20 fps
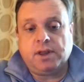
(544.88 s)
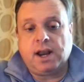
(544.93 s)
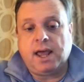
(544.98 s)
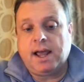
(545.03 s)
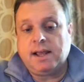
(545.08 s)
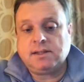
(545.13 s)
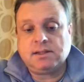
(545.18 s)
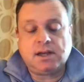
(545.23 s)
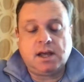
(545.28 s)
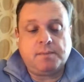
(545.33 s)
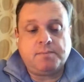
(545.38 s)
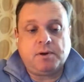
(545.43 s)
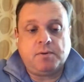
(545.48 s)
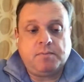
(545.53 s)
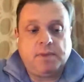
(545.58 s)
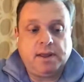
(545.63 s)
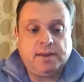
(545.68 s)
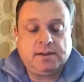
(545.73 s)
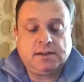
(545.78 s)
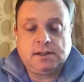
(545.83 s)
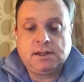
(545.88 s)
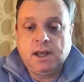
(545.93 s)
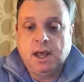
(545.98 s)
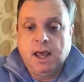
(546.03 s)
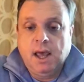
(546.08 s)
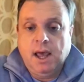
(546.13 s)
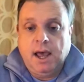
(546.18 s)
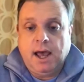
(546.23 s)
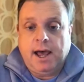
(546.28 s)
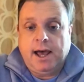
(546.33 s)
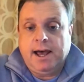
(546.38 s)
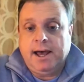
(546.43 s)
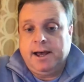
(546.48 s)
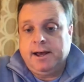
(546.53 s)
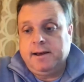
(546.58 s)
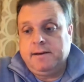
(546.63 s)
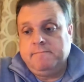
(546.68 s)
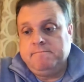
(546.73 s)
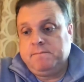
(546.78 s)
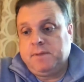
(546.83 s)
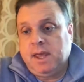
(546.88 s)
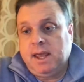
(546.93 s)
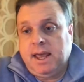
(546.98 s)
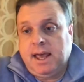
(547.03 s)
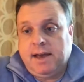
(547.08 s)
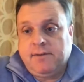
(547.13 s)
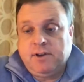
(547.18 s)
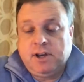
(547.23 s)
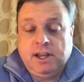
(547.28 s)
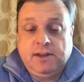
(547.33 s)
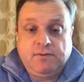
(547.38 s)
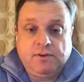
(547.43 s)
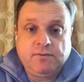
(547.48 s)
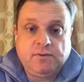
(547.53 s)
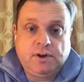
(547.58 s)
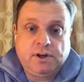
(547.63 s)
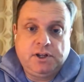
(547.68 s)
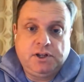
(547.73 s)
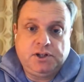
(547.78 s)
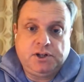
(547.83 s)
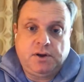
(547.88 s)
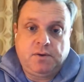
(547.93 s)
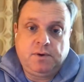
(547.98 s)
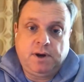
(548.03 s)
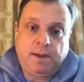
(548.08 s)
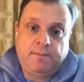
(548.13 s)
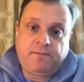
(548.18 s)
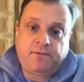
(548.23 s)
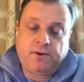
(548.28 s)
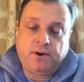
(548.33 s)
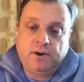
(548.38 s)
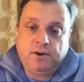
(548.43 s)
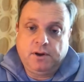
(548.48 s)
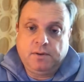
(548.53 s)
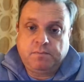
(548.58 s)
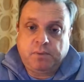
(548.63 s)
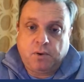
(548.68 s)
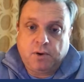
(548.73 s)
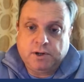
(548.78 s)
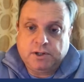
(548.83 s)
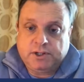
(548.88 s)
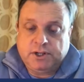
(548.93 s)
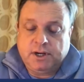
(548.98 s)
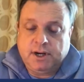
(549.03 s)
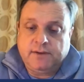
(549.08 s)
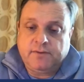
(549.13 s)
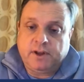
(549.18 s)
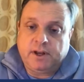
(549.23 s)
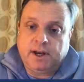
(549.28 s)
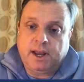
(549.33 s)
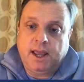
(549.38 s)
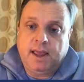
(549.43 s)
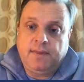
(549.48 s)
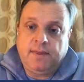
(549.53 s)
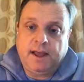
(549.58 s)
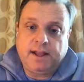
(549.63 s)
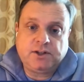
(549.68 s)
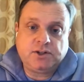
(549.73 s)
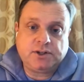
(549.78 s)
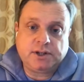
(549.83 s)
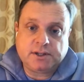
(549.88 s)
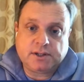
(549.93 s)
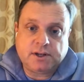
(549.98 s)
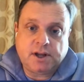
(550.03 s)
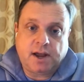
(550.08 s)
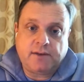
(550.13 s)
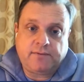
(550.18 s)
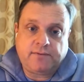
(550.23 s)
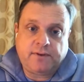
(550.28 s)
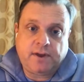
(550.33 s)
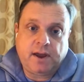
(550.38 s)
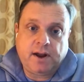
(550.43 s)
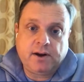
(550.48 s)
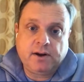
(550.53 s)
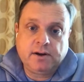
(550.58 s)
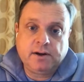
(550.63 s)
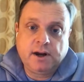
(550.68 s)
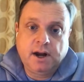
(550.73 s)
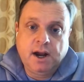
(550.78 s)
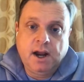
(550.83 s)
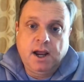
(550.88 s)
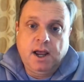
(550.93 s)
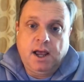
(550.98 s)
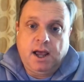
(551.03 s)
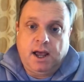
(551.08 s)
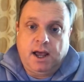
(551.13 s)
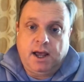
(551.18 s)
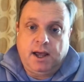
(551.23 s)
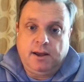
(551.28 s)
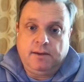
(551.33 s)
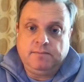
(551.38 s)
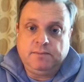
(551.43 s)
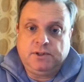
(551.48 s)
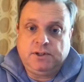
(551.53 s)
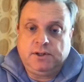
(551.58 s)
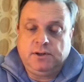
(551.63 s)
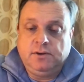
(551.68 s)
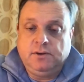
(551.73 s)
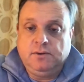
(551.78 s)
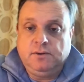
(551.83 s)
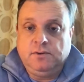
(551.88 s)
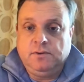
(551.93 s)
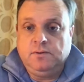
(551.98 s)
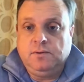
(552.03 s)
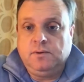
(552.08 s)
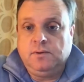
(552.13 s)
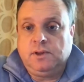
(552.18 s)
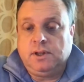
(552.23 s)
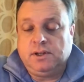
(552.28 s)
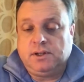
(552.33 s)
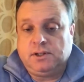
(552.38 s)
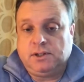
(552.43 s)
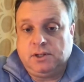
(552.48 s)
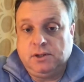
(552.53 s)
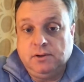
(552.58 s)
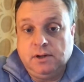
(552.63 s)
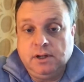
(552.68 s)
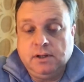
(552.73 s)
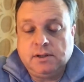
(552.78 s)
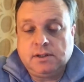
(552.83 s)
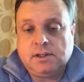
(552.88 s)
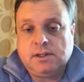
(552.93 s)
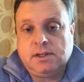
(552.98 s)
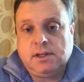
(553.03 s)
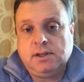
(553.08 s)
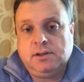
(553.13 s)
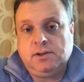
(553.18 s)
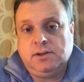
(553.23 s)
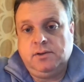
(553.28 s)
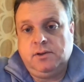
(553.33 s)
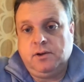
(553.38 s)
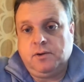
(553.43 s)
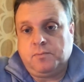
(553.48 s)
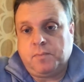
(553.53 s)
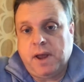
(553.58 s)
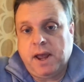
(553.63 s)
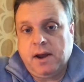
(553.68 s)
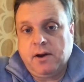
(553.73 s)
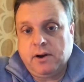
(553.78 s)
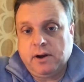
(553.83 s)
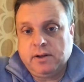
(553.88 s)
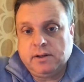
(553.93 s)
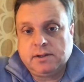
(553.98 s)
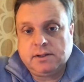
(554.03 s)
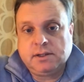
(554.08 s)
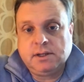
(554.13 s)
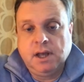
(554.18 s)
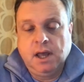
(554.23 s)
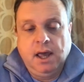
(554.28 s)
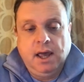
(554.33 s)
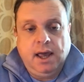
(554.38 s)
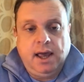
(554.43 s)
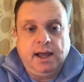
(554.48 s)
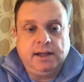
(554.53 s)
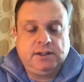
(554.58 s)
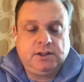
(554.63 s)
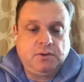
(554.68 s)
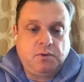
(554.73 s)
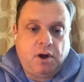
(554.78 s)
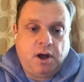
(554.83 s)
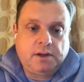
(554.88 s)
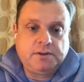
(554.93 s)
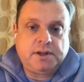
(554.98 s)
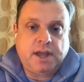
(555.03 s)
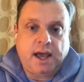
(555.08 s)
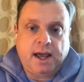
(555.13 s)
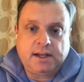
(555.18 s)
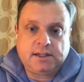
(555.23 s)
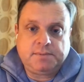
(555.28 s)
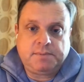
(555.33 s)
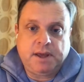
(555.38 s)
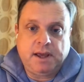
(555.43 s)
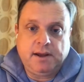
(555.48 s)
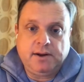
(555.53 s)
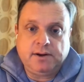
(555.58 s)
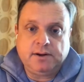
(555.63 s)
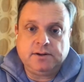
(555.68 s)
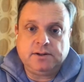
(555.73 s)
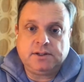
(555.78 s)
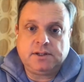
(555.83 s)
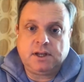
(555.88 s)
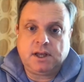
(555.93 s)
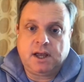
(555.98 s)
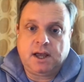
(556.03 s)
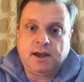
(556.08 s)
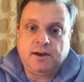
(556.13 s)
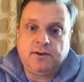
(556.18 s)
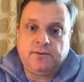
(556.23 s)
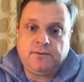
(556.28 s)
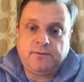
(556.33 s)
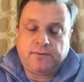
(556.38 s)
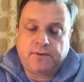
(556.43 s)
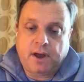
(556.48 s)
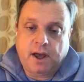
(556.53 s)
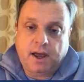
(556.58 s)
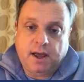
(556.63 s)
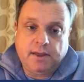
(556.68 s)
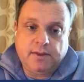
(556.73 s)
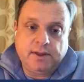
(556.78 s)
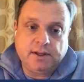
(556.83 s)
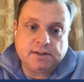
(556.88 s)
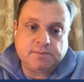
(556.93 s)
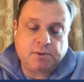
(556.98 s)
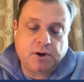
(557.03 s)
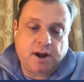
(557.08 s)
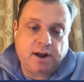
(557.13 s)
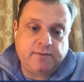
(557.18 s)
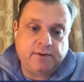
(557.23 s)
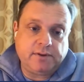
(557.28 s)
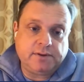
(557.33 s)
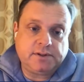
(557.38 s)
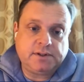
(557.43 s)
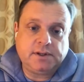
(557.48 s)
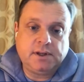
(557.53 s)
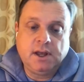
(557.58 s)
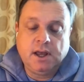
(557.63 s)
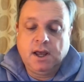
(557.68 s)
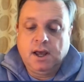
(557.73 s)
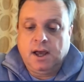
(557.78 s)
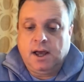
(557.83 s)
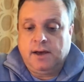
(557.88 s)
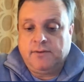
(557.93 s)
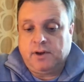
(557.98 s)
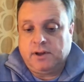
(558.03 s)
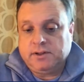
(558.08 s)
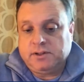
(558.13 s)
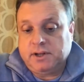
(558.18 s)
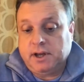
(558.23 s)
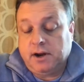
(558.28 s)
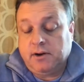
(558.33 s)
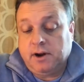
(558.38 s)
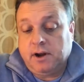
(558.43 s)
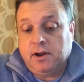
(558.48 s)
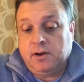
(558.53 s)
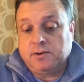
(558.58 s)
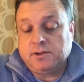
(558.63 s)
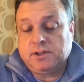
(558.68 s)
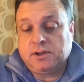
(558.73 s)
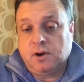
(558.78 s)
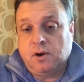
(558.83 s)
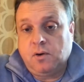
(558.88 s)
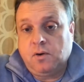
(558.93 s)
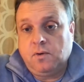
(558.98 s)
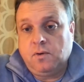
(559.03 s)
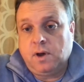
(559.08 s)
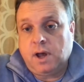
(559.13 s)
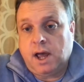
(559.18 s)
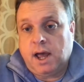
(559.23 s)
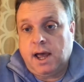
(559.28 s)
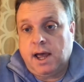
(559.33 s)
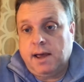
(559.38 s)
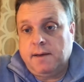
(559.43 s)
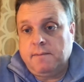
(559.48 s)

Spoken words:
for the last couple months, they haven't even really shown up for a good portion of it. And that's just not fair to the students, to their parents, and to all taxpayers of this province of Ontario. So,